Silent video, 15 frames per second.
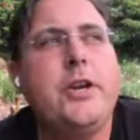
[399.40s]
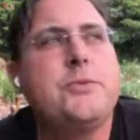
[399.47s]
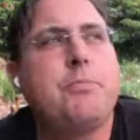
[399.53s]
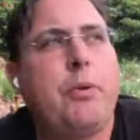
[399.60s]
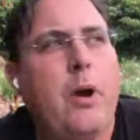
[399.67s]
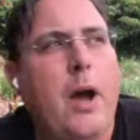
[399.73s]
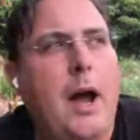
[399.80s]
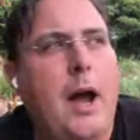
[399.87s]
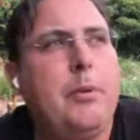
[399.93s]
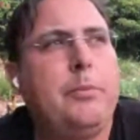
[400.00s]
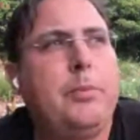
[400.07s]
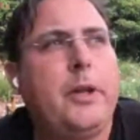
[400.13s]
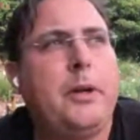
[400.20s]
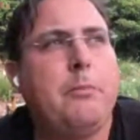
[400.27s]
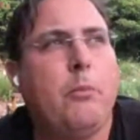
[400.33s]

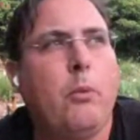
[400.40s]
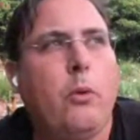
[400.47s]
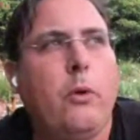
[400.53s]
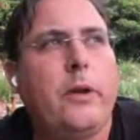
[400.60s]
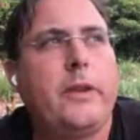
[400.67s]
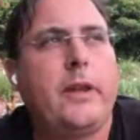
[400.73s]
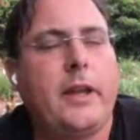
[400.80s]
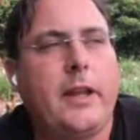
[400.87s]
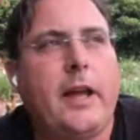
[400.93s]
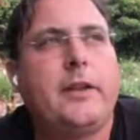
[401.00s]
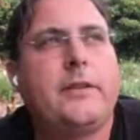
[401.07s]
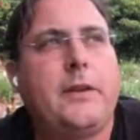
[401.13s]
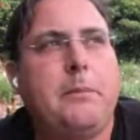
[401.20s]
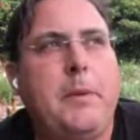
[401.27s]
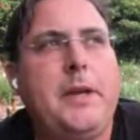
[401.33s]
probably more,
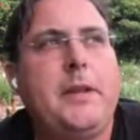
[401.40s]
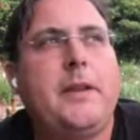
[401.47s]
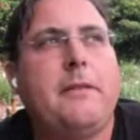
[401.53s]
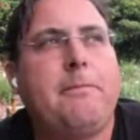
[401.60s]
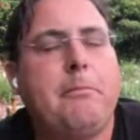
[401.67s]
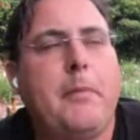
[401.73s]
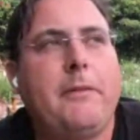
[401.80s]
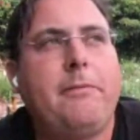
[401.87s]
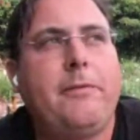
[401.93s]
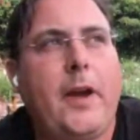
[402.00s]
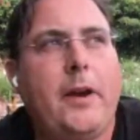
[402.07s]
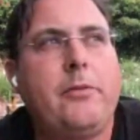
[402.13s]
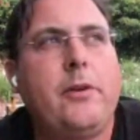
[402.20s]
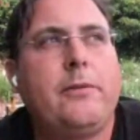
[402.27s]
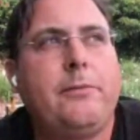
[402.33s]
to me, my
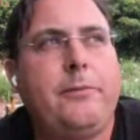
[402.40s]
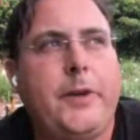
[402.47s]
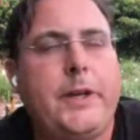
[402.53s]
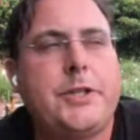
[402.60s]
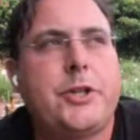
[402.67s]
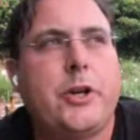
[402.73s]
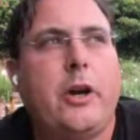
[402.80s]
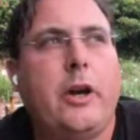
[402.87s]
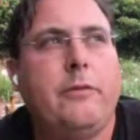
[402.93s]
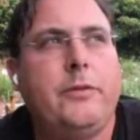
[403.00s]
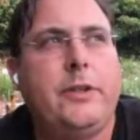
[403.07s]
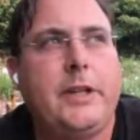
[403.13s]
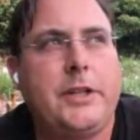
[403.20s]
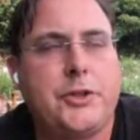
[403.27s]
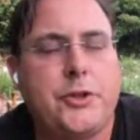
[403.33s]
favorite feature of
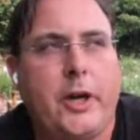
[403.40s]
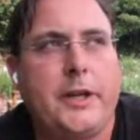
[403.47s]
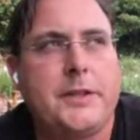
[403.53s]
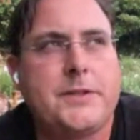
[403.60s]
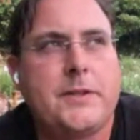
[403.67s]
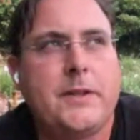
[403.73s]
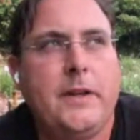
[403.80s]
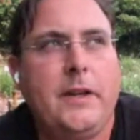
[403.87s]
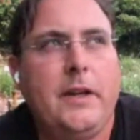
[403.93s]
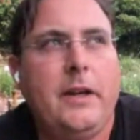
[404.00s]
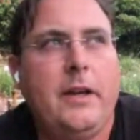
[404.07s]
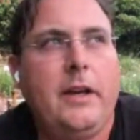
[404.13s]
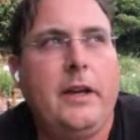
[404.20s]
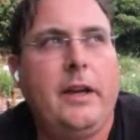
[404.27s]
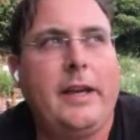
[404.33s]
DTrace
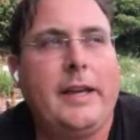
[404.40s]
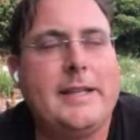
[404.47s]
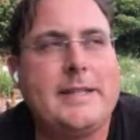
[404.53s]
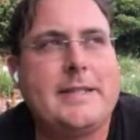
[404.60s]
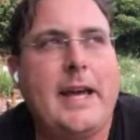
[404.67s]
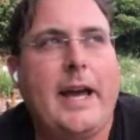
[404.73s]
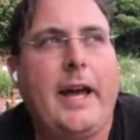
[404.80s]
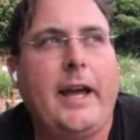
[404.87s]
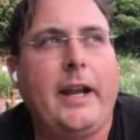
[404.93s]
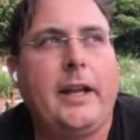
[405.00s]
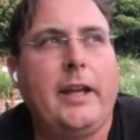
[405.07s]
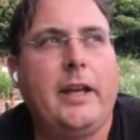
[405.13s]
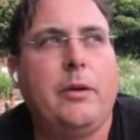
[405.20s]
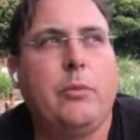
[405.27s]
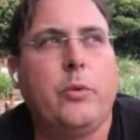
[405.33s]
is that
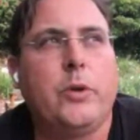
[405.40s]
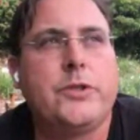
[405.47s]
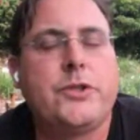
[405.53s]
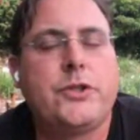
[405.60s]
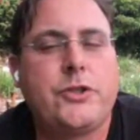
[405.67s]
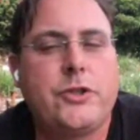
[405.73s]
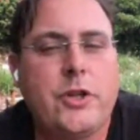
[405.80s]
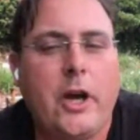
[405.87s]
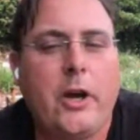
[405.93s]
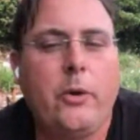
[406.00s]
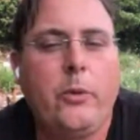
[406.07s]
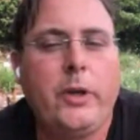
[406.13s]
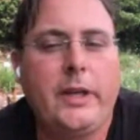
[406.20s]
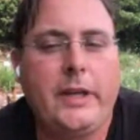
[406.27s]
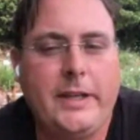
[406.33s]
it was
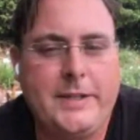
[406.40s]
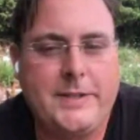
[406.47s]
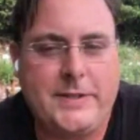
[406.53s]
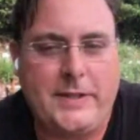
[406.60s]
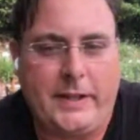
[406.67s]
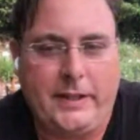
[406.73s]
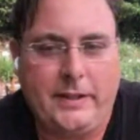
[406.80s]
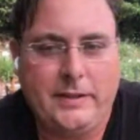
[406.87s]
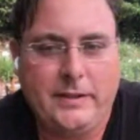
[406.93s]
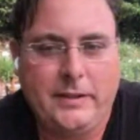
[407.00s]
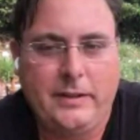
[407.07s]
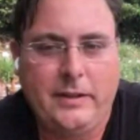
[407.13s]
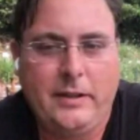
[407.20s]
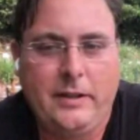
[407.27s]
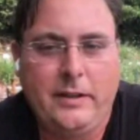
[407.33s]
so easy
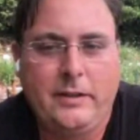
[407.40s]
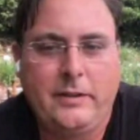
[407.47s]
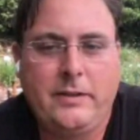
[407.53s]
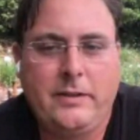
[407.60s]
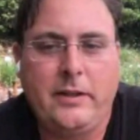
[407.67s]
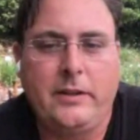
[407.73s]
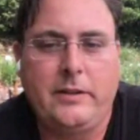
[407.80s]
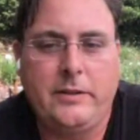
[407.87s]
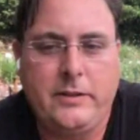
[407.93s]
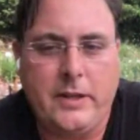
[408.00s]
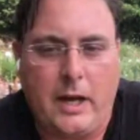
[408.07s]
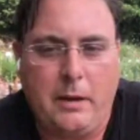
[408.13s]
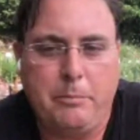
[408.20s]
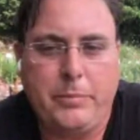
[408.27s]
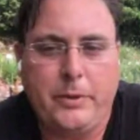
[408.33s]
to
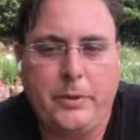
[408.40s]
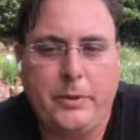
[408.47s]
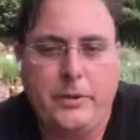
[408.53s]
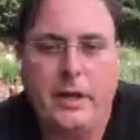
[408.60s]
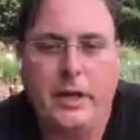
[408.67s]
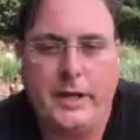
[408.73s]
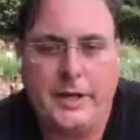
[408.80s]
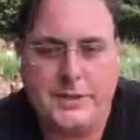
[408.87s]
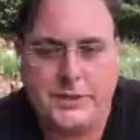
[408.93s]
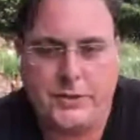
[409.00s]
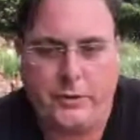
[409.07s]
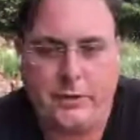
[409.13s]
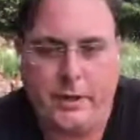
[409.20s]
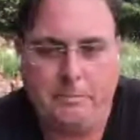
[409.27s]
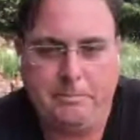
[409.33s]
dump a
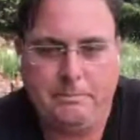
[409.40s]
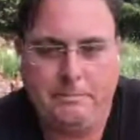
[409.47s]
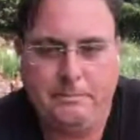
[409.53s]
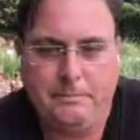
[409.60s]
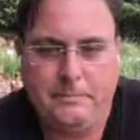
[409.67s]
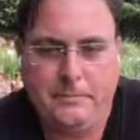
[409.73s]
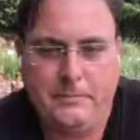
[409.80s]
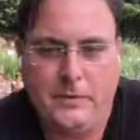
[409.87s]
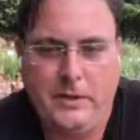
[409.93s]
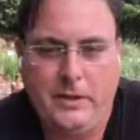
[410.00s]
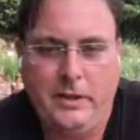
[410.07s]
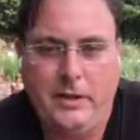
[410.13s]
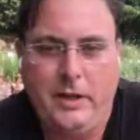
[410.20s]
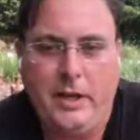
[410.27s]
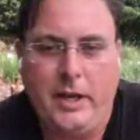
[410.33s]
histogram.
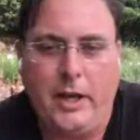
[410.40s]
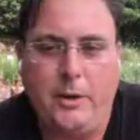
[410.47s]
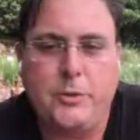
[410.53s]
It